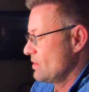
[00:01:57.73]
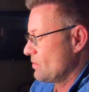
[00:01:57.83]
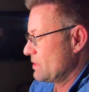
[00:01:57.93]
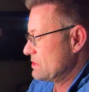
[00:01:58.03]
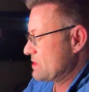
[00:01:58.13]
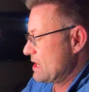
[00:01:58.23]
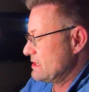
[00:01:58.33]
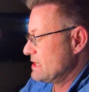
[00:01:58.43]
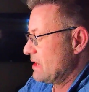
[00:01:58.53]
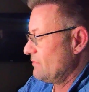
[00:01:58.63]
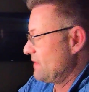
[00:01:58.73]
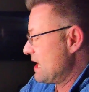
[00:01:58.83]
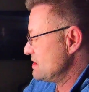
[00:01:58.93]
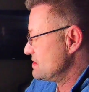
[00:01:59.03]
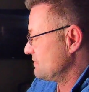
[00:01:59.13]
We're going to try to take
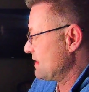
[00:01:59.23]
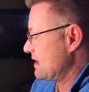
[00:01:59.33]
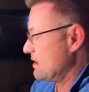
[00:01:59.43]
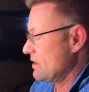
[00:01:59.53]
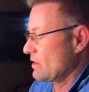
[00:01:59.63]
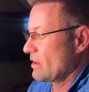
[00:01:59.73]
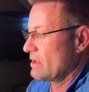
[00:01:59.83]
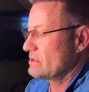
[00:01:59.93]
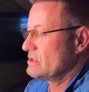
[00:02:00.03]
advantage of that here on